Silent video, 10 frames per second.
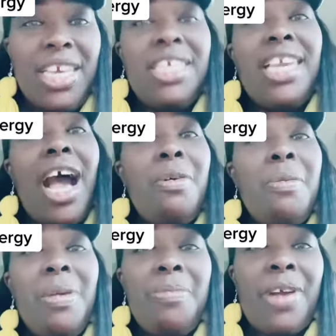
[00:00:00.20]
Y'all
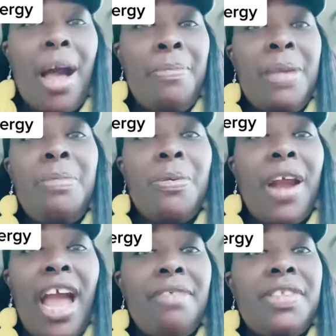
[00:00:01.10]
remember how people
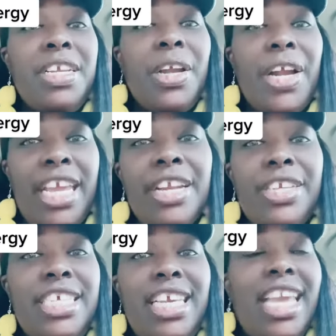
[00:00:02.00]
were after your
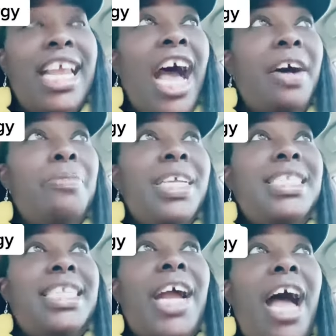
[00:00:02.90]
energy and how
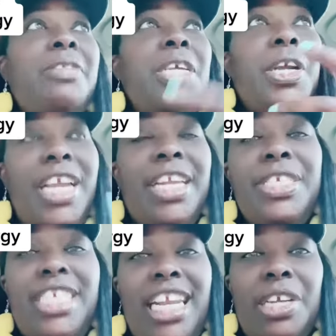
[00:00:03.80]
much they're after your
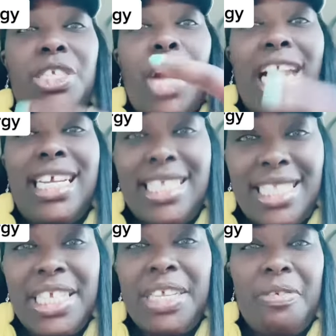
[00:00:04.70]
energy and they're trying to
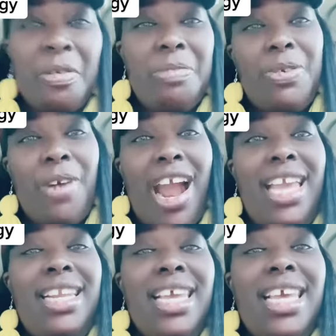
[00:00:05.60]
steal it from you,
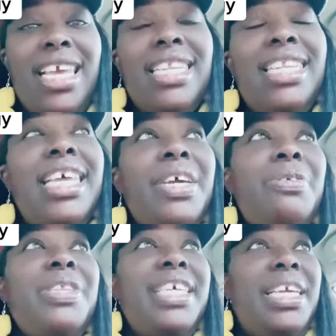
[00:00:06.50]
right?
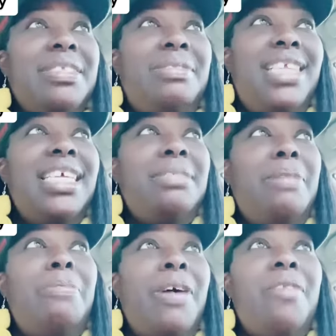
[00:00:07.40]
Literally, these
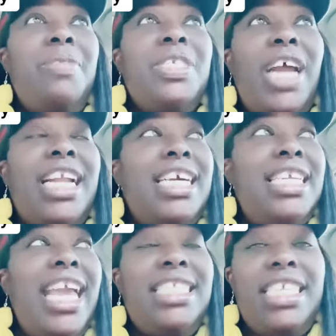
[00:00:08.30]
people have been trying to
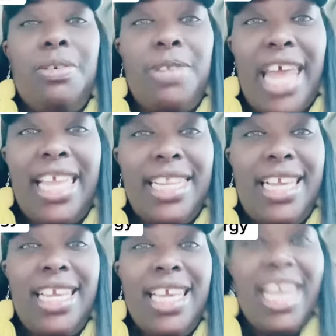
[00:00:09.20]
connect to you
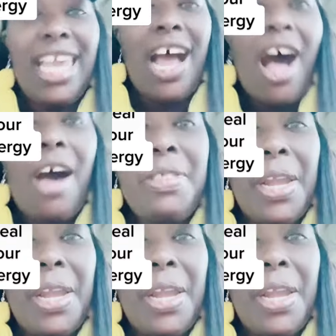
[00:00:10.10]
lately, and all their